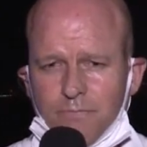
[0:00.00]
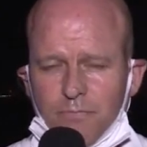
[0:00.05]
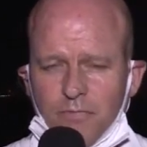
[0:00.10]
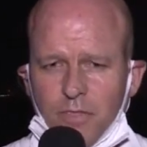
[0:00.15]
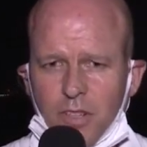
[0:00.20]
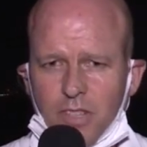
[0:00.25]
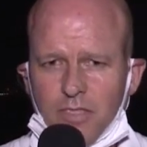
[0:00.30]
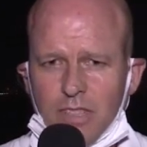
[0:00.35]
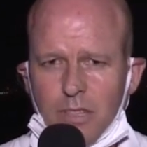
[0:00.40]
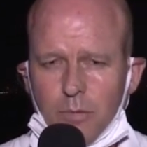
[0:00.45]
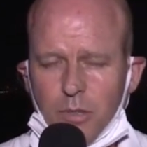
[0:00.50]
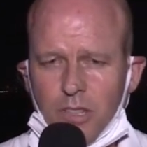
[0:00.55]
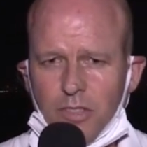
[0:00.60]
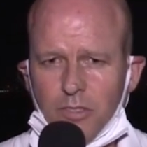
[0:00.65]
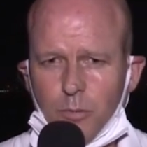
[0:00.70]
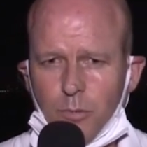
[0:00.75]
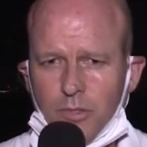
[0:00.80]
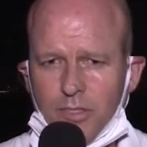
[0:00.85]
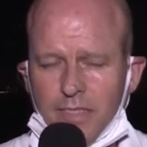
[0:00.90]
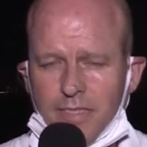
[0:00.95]
firstly
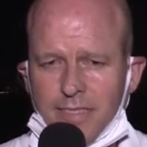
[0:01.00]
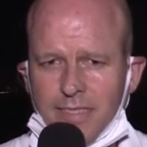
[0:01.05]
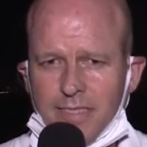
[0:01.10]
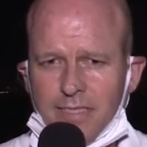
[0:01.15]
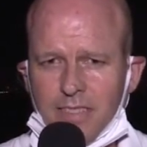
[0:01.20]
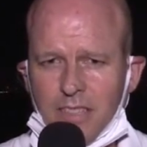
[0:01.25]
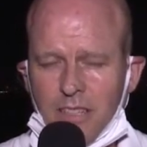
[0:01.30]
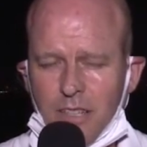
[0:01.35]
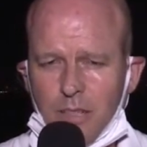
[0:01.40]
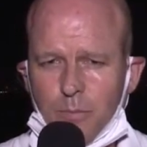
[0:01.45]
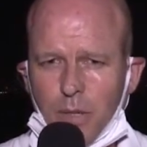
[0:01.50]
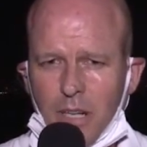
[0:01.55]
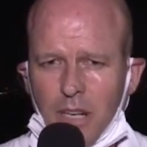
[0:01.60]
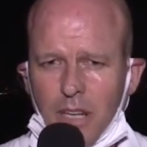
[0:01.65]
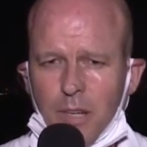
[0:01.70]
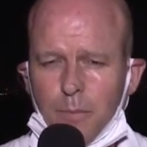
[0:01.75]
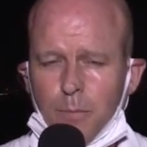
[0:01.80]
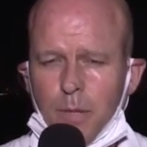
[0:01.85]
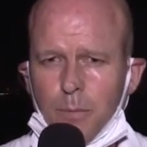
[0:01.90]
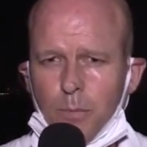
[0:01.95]
because it was at 6 o'clock, but a
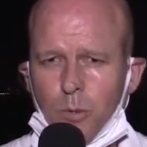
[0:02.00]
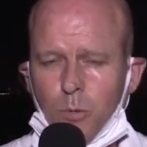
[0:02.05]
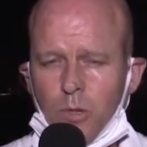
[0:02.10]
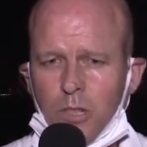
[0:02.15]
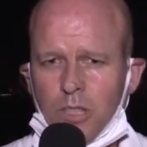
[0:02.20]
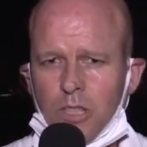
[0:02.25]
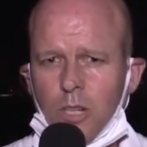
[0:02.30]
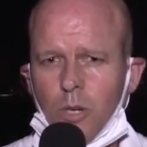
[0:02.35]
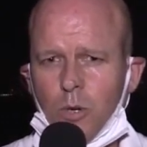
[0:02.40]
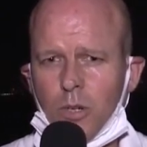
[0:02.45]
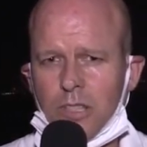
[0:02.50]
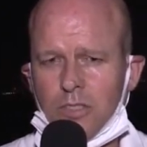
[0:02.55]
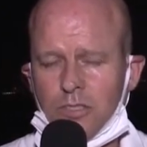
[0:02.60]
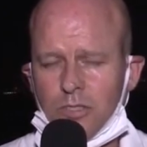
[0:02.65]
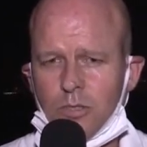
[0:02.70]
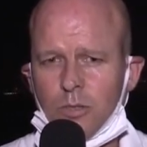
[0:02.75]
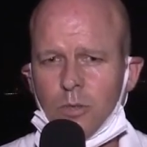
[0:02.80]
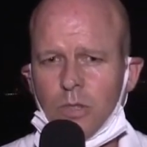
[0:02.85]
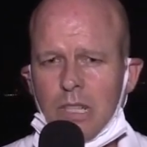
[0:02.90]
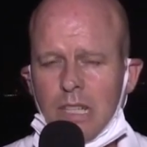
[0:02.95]
lot of people were going
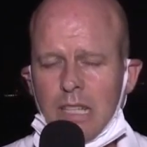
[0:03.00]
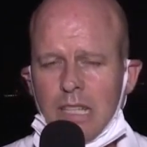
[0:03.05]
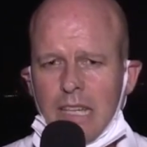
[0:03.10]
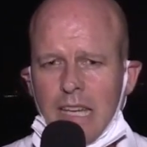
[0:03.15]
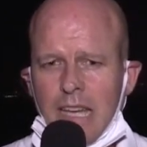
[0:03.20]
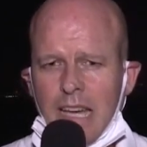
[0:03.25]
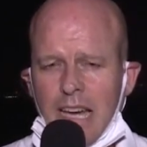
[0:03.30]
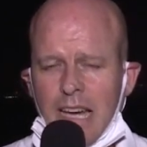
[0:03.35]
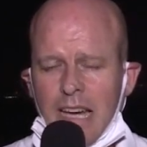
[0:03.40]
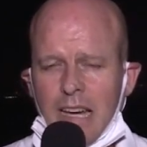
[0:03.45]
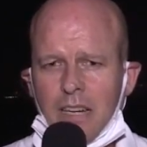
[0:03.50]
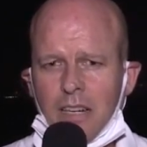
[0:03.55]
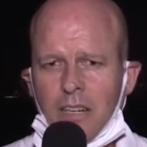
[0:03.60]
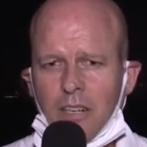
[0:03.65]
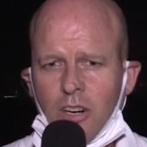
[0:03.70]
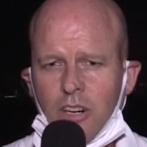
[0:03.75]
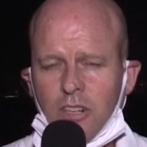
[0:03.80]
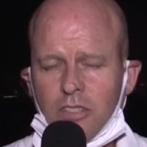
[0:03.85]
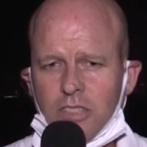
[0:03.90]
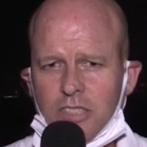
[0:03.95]
to
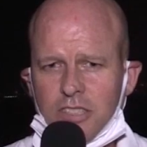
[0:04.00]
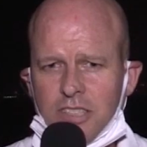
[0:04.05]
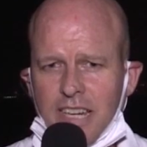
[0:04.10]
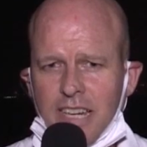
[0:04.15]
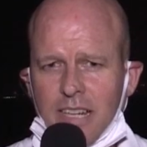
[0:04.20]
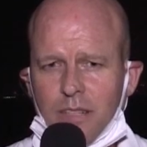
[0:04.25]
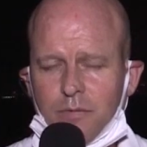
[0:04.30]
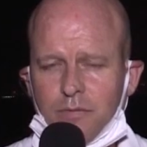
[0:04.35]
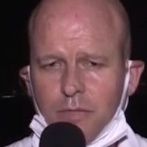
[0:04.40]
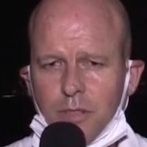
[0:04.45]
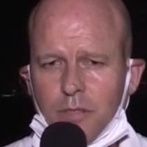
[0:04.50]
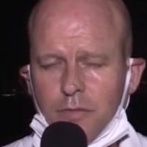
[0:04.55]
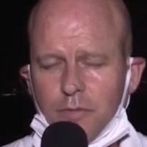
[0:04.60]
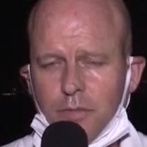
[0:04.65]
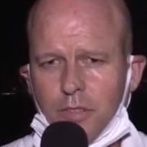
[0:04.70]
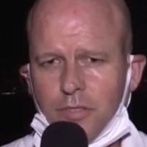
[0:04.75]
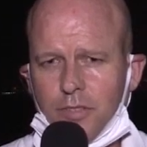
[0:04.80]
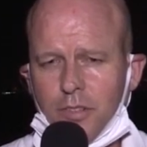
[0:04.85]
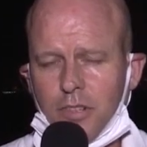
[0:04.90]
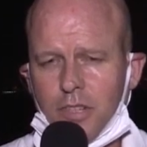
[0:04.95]
hunker down
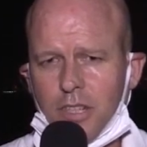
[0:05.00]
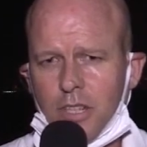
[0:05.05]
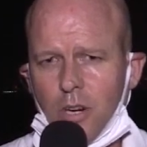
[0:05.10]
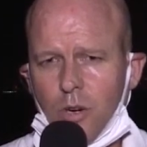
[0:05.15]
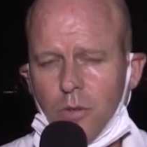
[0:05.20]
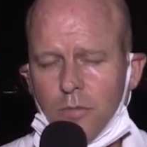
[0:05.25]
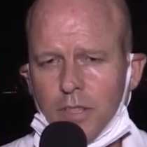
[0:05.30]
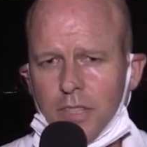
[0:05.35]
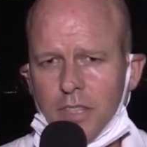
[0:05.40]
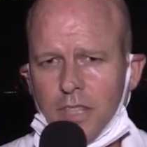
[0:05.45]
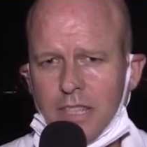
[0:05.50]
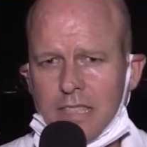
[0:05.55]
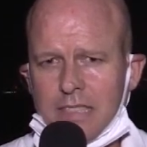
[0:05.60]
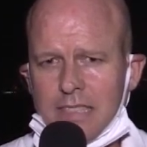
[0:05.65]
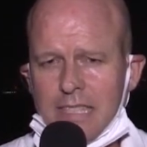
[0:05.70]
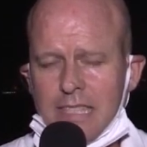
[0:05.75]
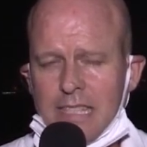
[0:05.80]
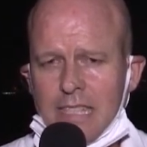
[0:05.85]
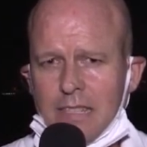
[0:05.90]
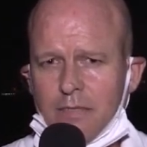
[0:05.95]
for sort of
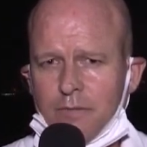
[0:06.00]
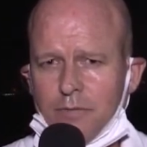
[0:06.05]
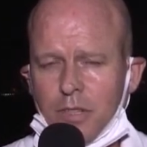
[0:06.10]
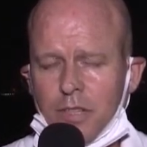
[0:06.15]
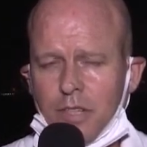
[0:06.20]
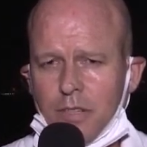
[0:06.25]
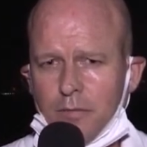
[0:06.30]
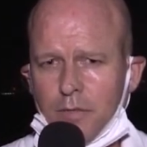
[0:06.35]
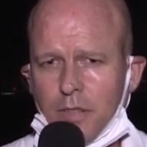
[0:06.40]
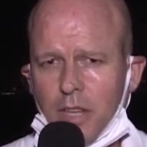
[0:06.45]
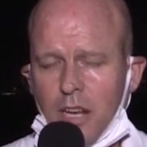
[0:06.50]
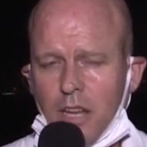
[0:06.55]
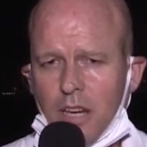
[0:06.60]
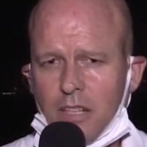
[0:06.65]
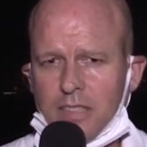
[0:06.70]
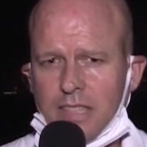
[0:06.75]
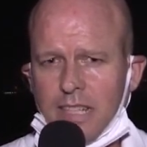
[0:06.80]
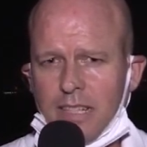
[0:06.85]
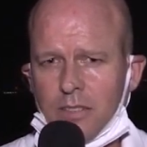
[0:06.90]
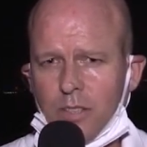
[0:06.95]
COVID-19 for the
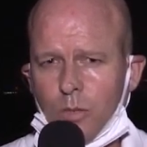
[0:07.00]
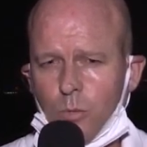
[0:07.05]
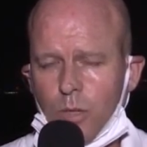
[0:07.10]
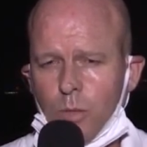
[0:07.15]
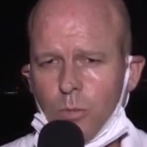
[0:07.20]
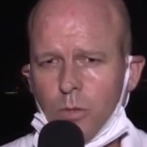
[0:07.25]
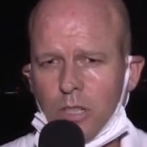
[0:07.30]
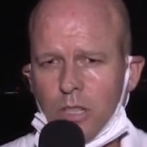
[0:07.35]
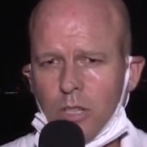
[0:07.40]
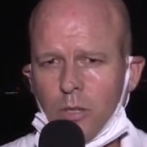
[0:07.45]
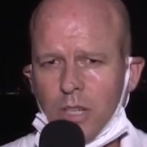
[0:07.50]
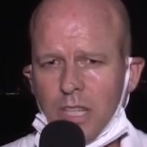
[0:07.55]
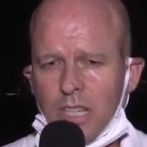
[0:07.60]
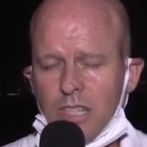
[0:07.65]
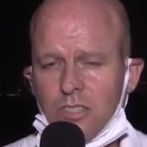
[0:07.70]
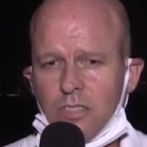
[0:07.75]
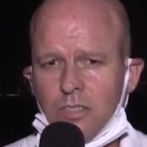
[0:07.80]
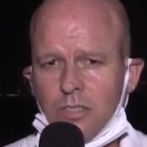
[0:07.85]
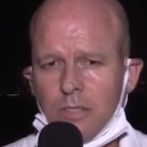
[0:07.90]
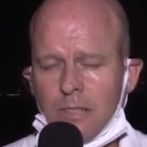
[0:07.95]
lockdown that we were going
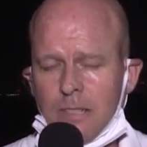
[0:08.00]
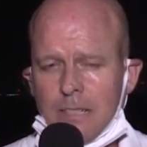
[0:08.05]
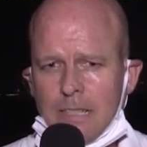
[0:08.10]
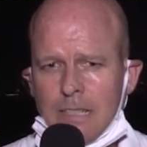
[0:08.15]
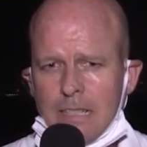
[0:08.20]
into.